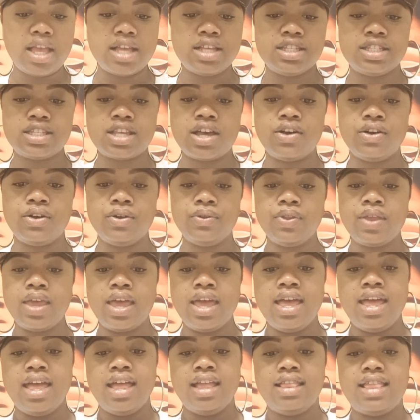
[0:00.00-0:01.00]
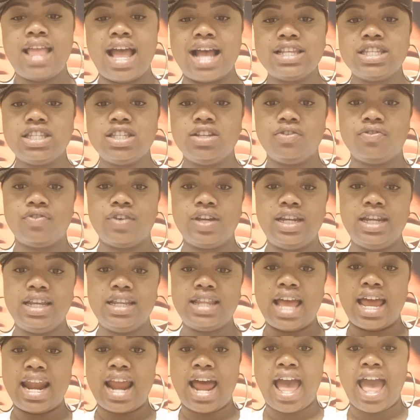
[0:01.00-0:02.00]
So that's the
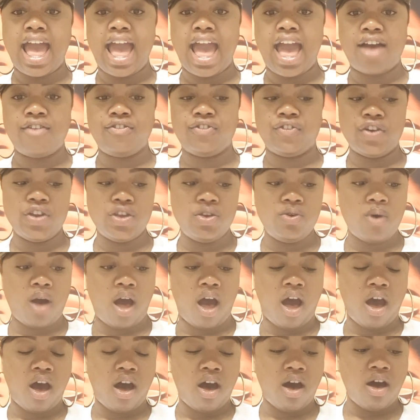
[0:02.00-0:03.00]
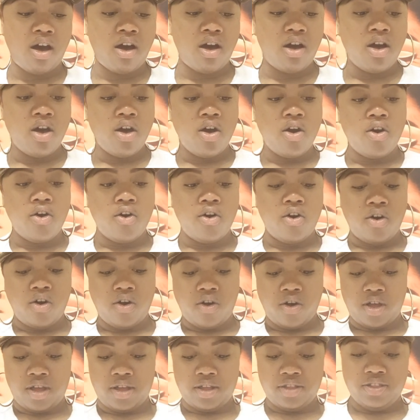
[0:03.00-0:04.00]
reading that I have for you all,
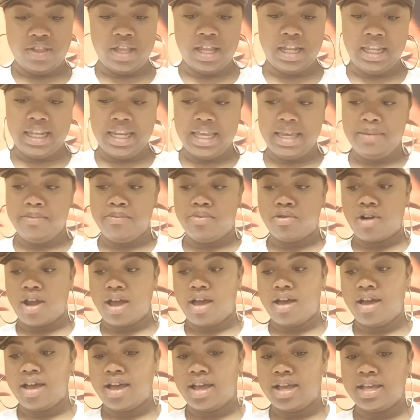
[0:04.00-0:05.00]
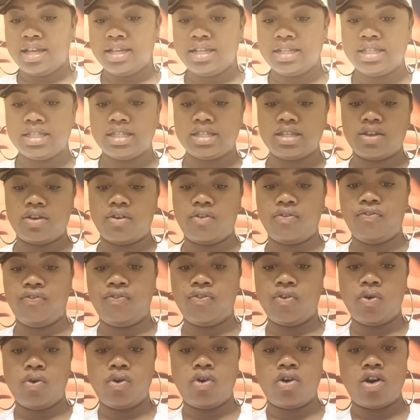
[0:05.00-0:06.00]
the Libras,
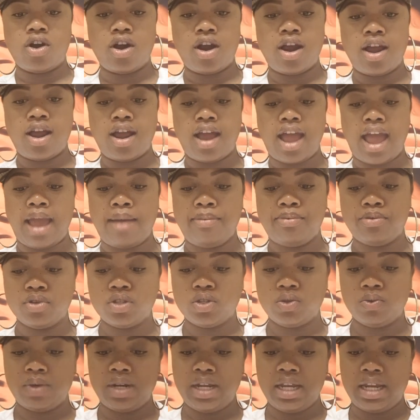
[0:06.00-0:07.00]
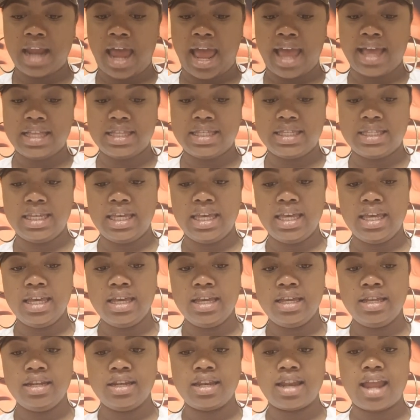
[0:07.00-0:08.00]
for April
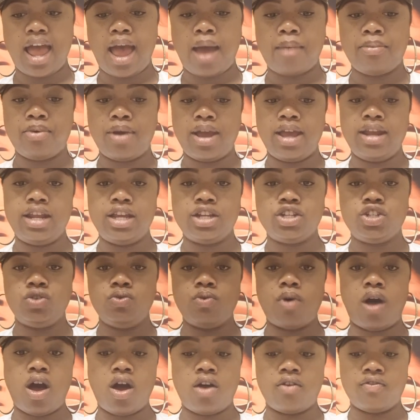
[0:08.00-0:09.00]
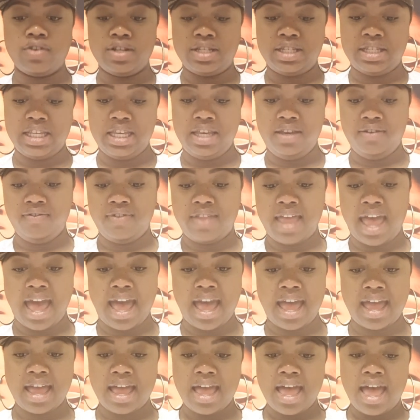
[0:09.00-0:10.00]
2019. I pray that you all receive
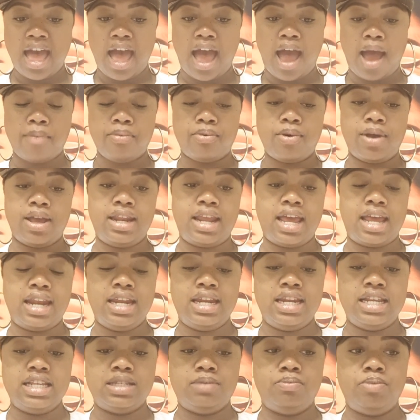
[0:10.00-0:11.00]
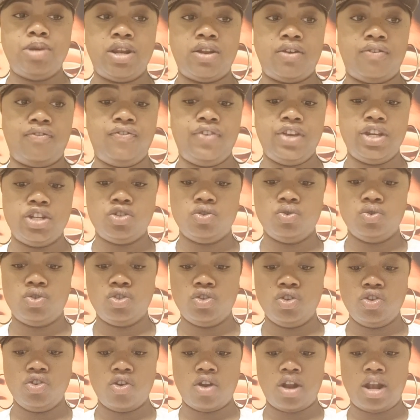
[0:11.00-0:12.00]
that. I pray that it is beneficial
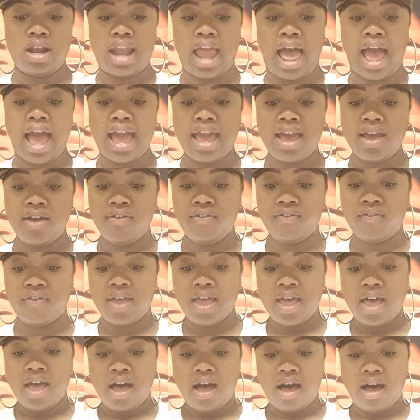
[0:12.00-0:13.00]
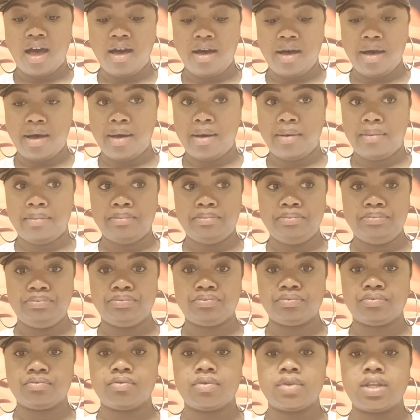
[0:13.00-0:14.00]
to your life.
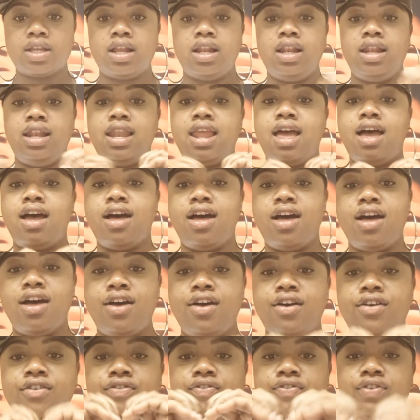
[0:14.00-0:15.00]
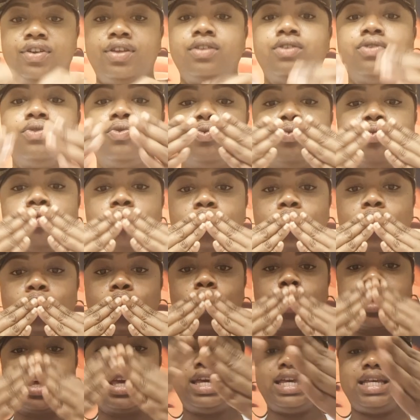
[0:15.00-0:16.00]
Love,
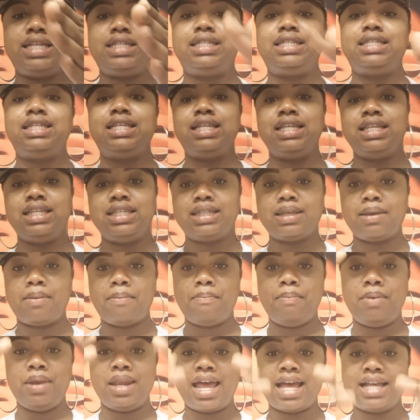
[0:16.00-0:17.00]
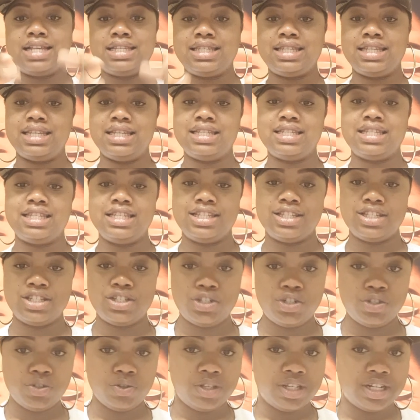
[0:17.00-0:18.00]
kisses, blessings. This
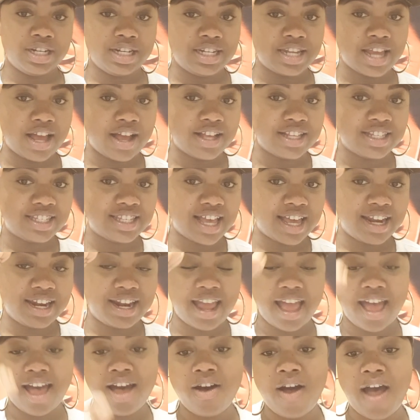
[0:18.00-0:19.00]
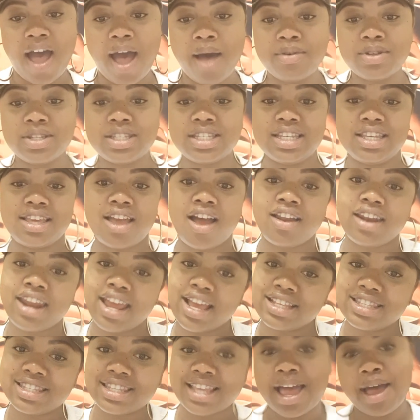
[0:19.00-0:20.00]
is Jewel of the Dawn signing out. I will see y'all
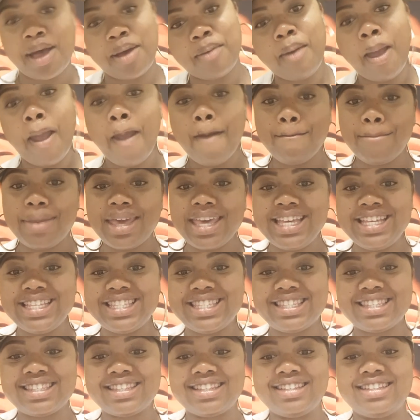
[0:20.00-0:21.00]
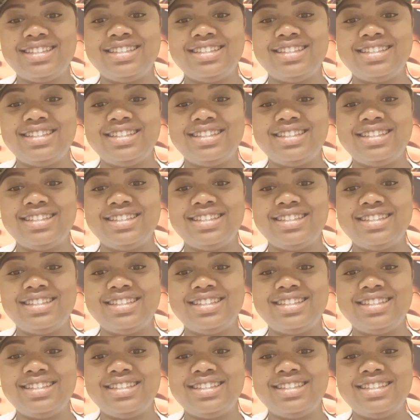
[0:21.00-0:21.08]
next time. Peace.